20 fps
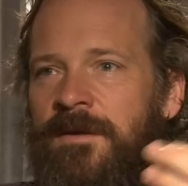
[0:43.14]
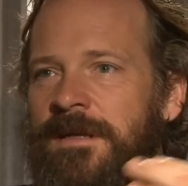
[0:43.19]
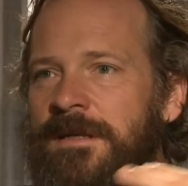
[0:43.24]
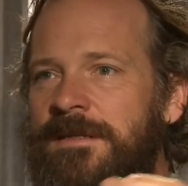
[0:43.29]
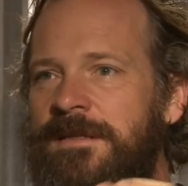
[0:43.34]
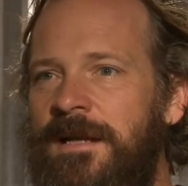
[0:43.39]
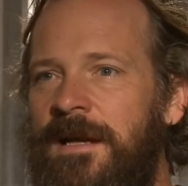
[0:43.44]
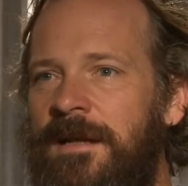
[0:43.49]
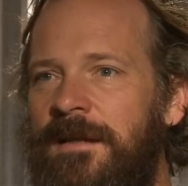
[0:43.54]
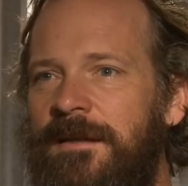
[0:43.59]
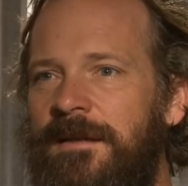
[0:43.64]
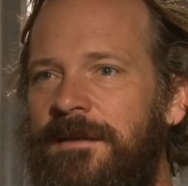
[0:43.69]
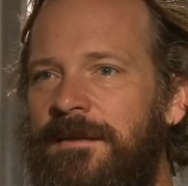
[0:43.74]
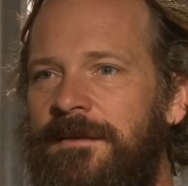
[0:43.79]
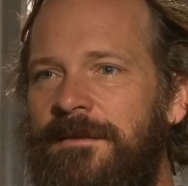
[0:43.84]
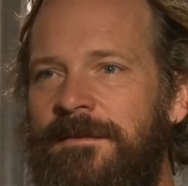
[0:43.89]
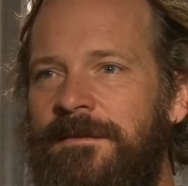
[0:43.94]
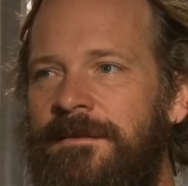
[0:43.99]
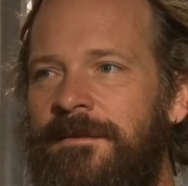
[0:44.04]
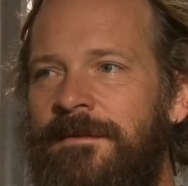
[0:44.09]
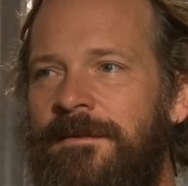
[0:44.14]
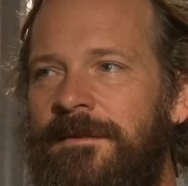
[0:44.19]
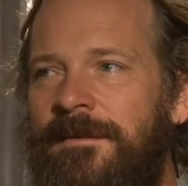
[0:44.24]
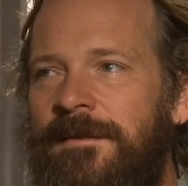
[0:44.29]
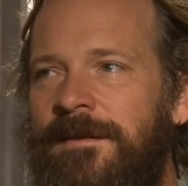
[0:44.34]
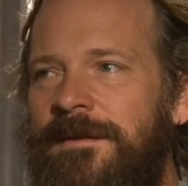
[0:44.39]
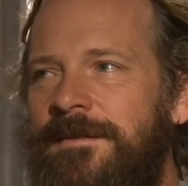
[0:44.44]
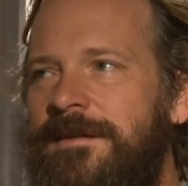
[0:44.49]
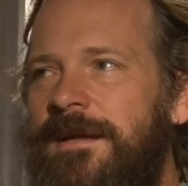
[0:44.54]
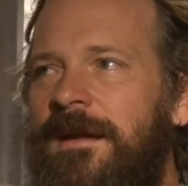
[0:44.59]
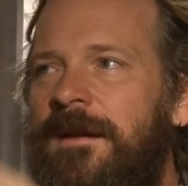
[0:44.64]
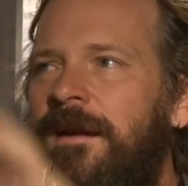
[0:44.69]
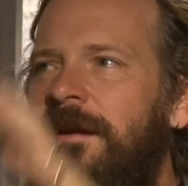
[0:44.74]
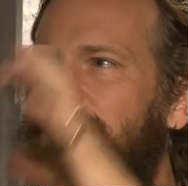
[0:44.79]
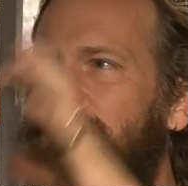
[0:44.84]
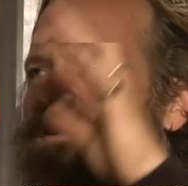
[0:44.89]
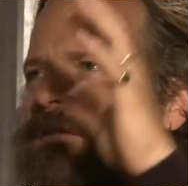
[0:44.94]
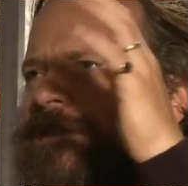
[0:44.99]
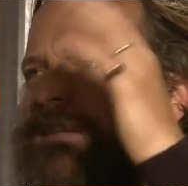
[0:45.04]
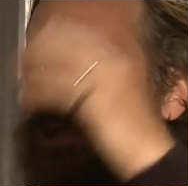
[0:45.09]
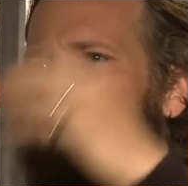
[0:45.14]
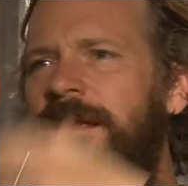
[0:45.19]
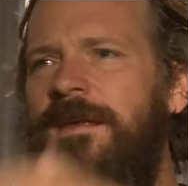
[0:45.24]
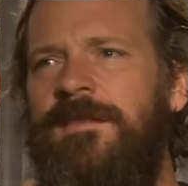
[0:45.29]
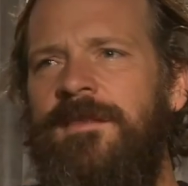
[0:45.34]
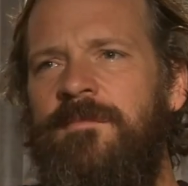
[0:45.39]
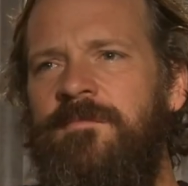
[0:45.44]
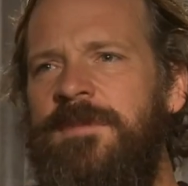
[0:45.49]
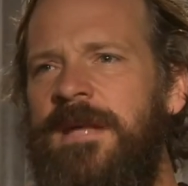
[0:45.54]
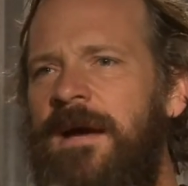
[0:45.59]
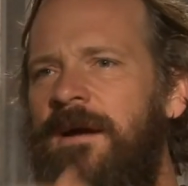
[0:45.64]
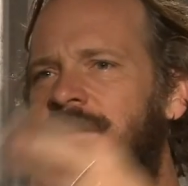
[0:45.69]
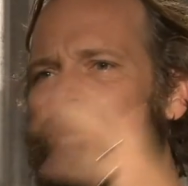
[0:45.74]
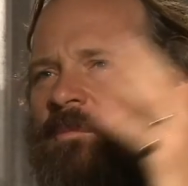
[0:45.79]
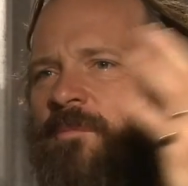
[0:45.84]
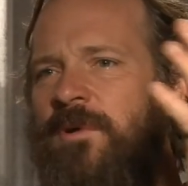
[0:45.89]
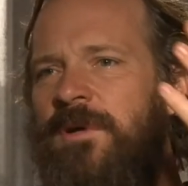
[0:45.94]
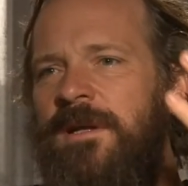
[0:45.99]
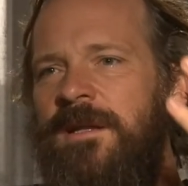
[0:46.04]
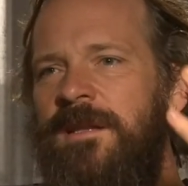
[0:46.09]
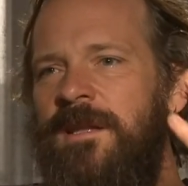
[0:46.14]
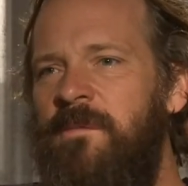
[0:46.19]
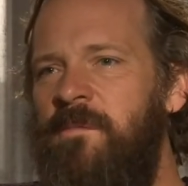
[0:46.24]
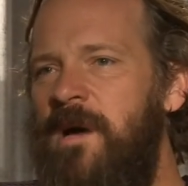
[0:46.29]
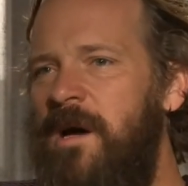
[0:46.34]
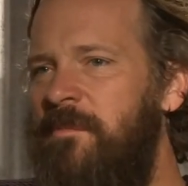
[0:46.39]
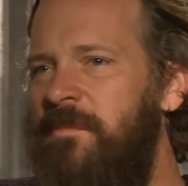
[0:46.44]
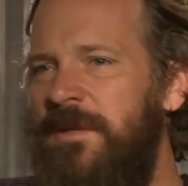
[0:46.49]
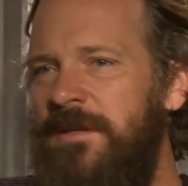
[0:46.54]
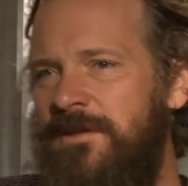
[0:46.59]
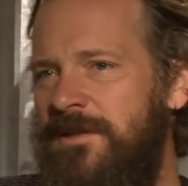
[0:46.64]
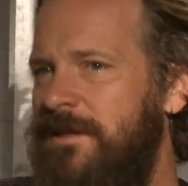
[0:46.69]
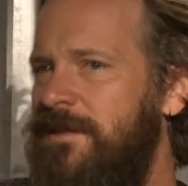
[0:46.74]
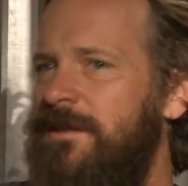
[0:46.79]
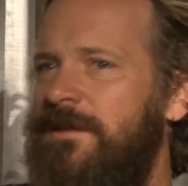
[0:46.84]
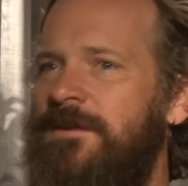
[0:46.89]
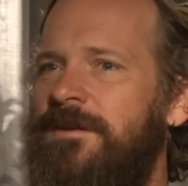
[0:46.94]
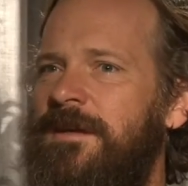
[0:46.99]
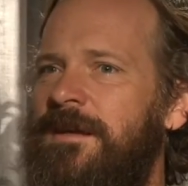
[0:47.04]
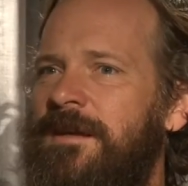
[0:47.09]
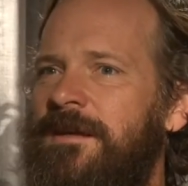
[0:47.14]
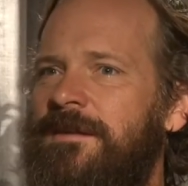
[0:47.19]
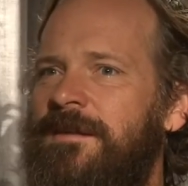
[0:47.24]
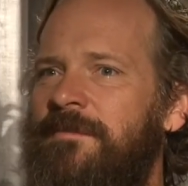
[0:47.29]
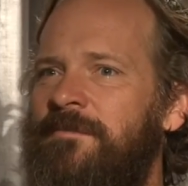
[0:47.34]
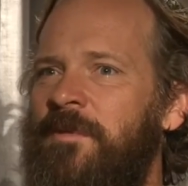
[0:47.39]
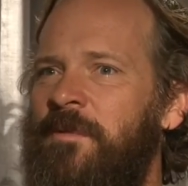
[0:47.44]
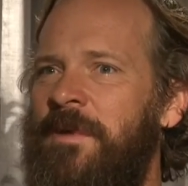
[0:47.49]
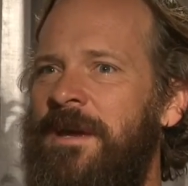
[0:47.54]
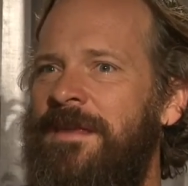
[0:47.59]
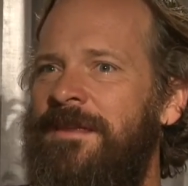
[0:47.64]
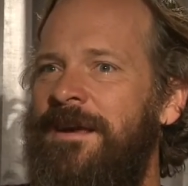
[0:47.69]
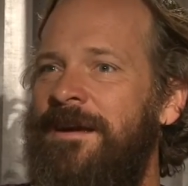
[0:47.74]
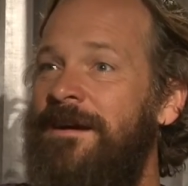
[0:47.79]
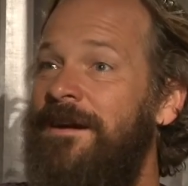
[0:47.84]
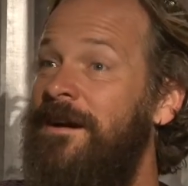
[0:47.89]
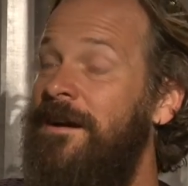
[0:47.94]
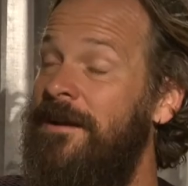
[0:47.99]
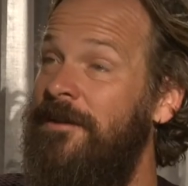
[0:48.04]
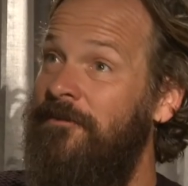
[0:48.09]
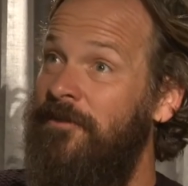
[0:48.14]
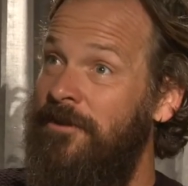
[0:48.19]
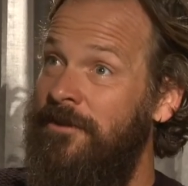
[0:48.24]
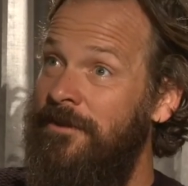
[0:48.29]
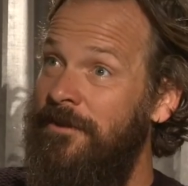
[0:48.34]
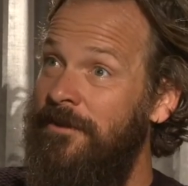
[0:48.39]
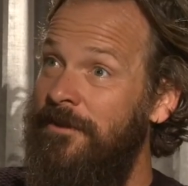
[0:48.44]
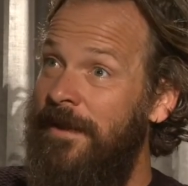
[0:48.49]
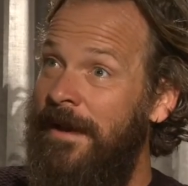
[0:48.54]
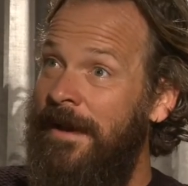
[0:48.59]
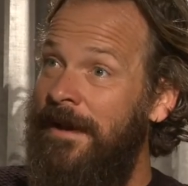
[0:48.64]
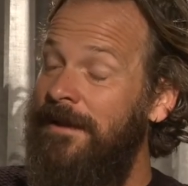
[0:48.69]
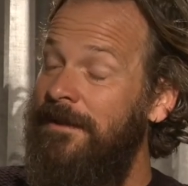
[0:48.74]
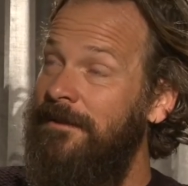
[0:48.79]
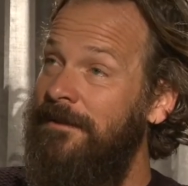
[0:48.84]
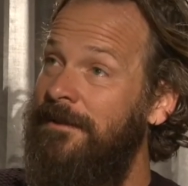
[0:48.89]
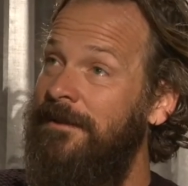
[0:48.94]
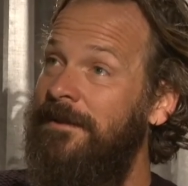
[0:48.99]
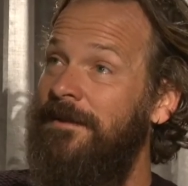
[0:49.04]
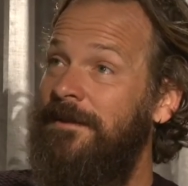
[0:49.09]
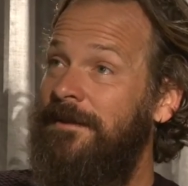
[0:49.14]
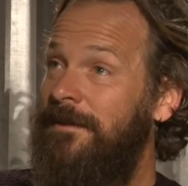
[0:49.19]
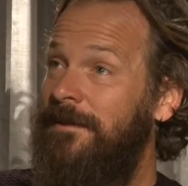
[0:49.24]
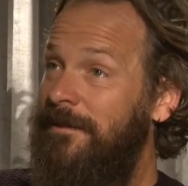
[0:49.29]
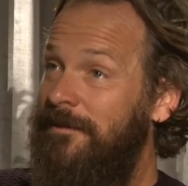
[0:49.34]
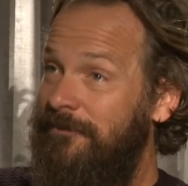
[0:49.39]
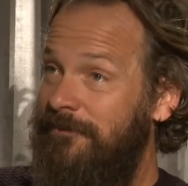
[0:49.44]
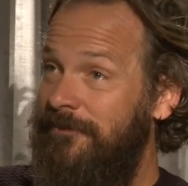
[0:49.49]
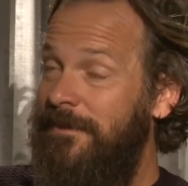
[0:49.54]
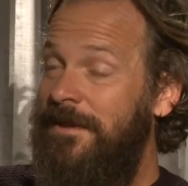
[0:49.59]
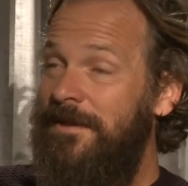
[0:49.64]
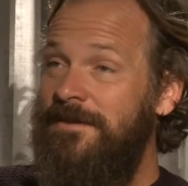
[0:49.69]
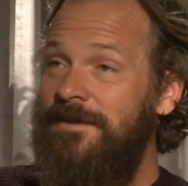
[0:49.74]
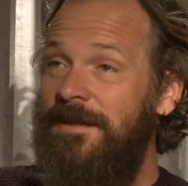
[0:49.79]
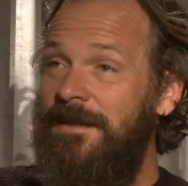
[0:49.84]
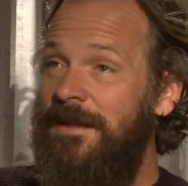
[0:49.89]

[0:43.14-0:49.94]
he's not. He's not either taking them down or putting them up. He's just looking at them the way they are. And if you do that, there's a